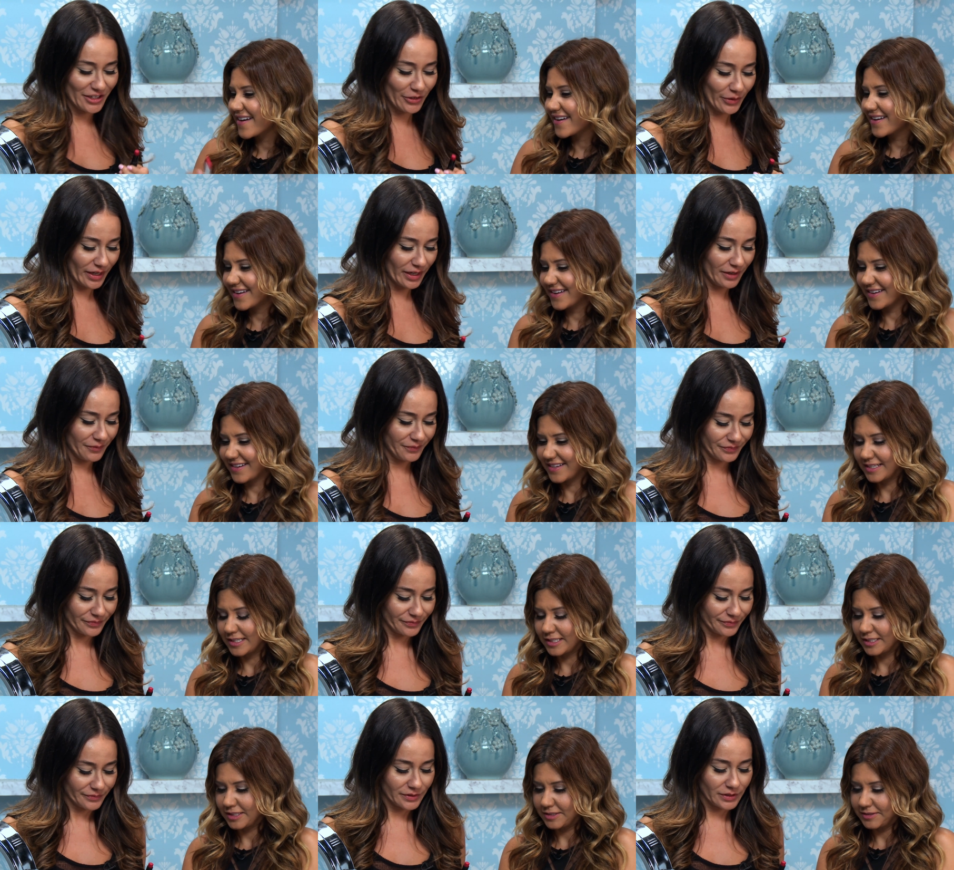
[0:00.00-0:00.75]
Speaker 1: Okay,
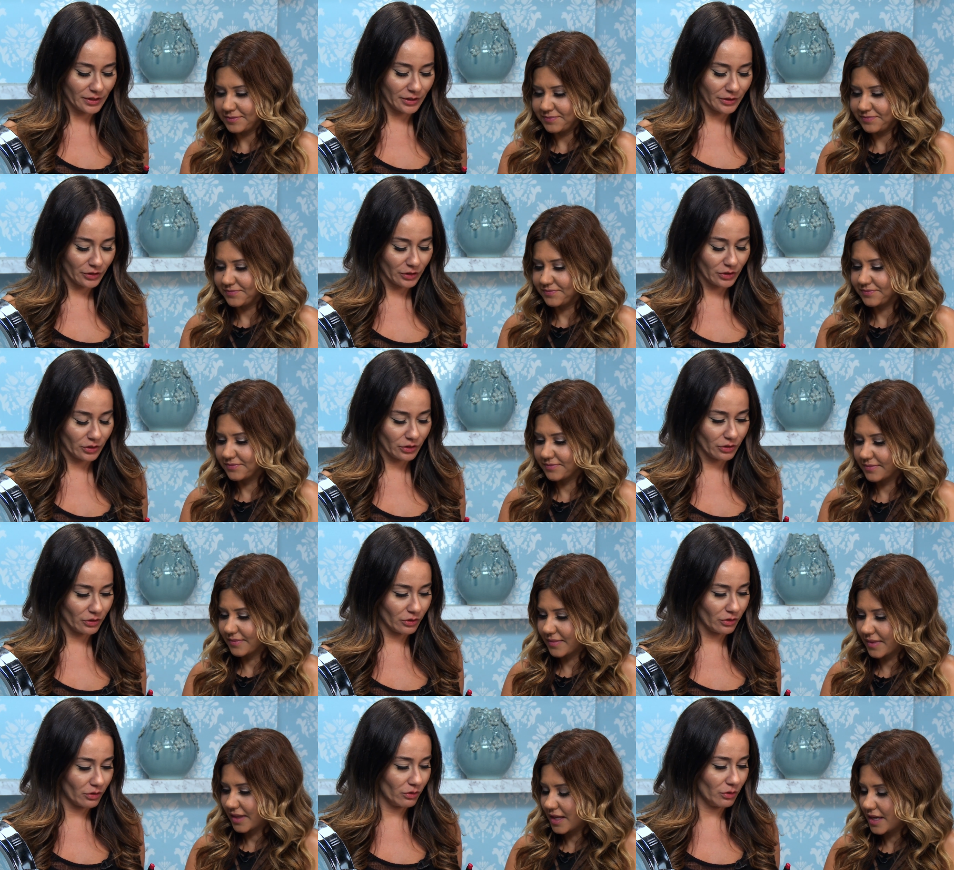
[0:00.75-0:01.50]

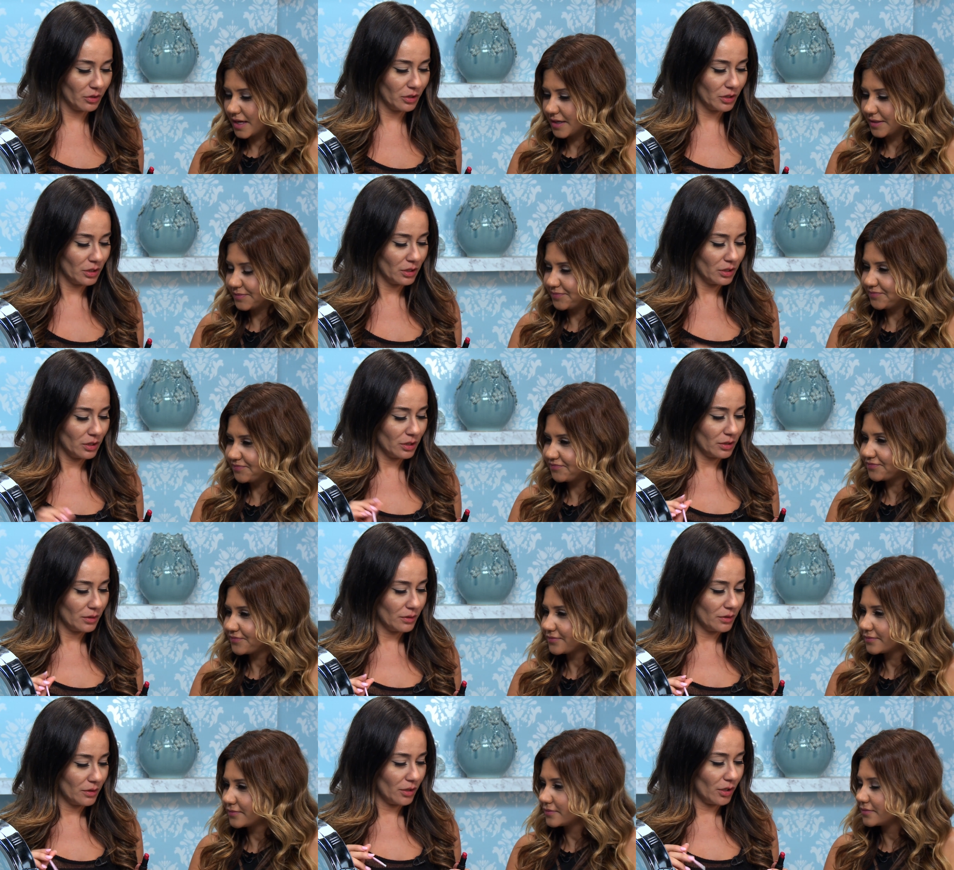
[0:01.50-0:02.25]
so
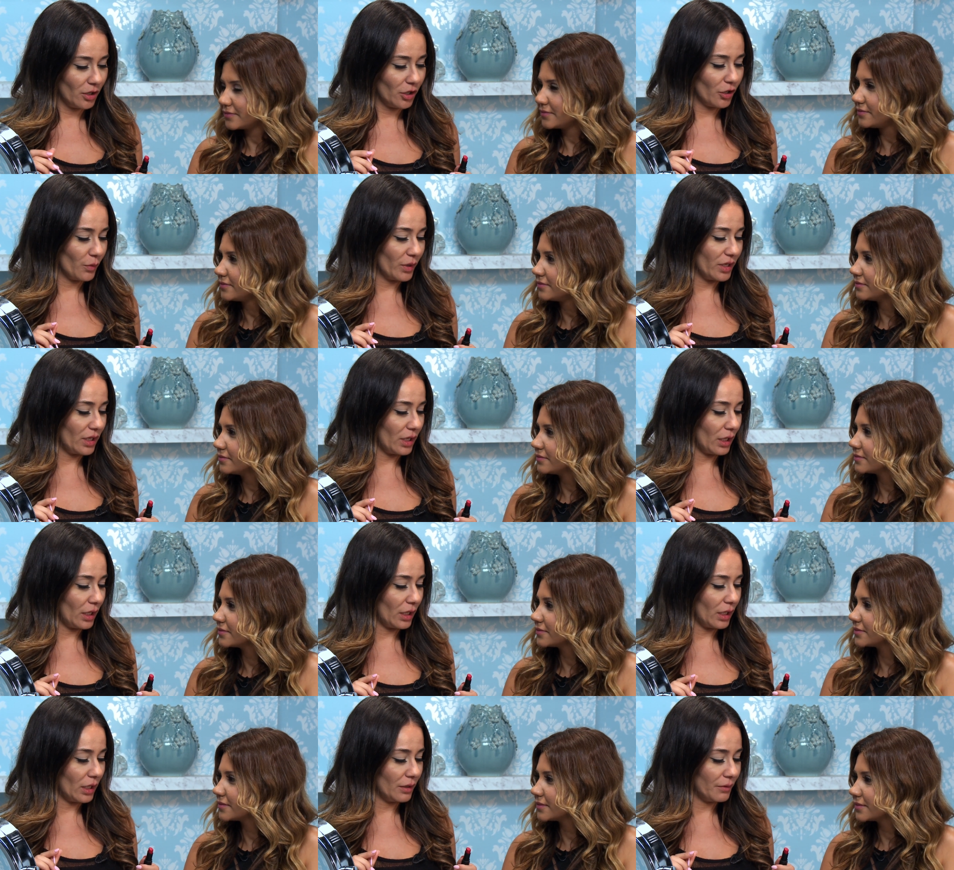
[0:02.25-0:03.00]
are
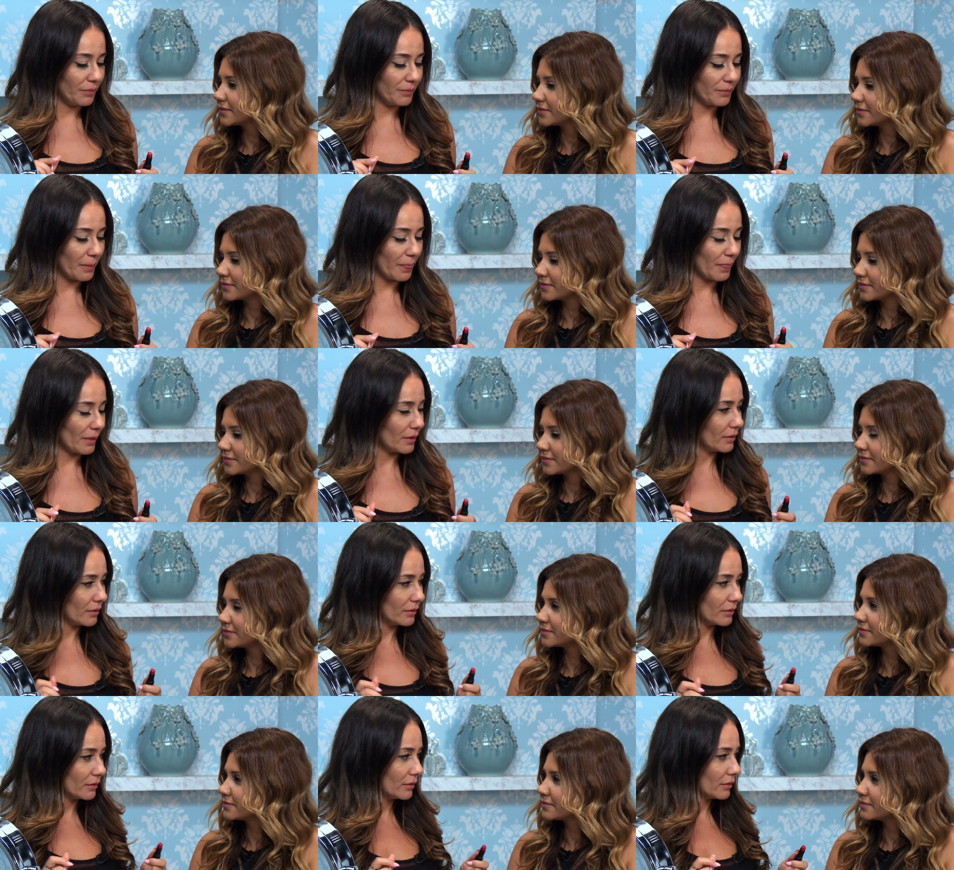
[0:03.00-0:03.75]
we,
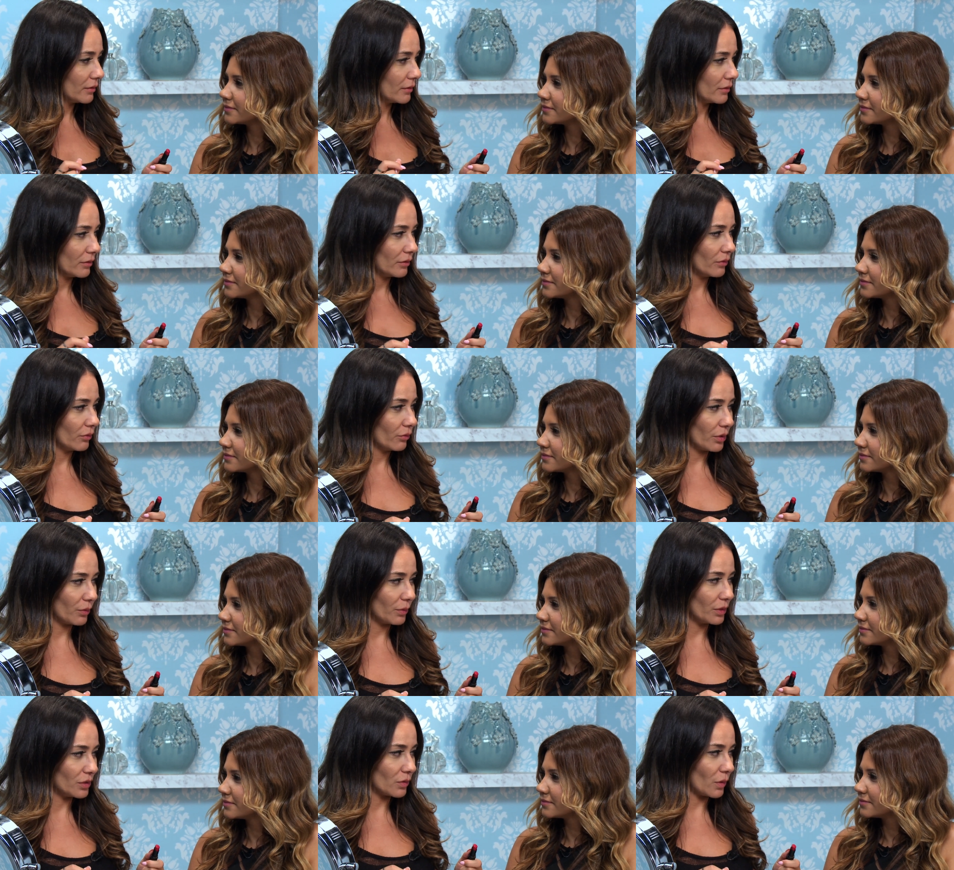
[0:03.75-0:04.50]

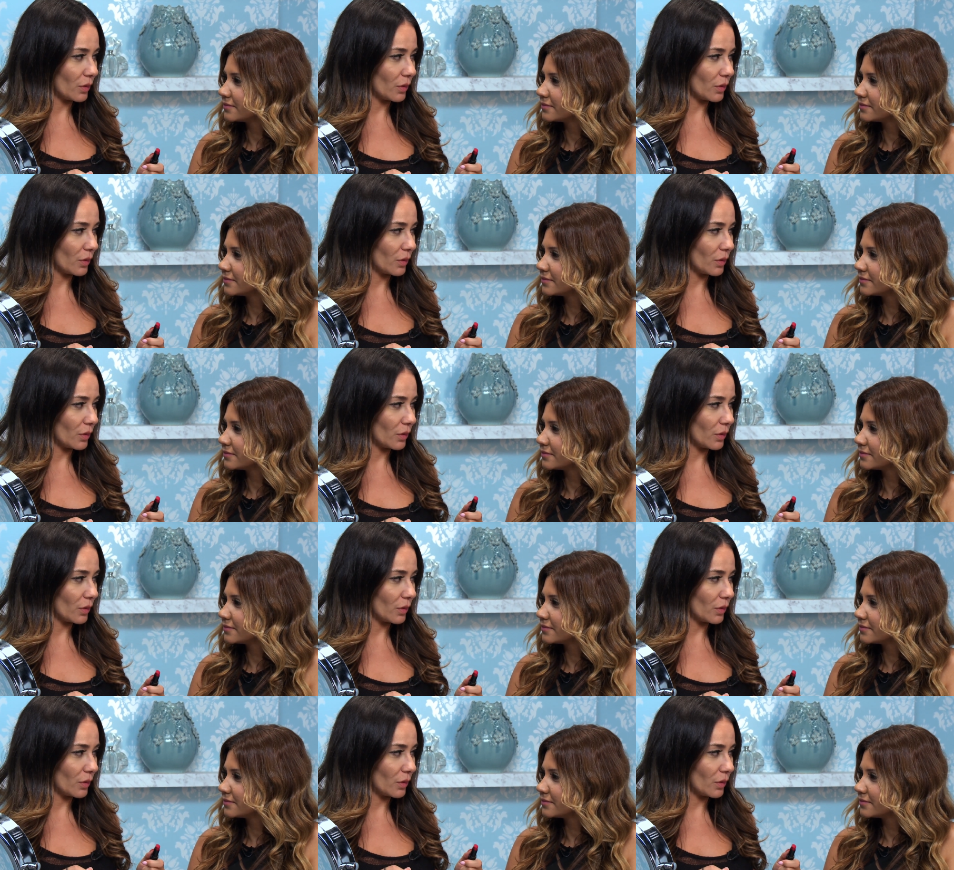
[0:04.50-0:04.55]
what are we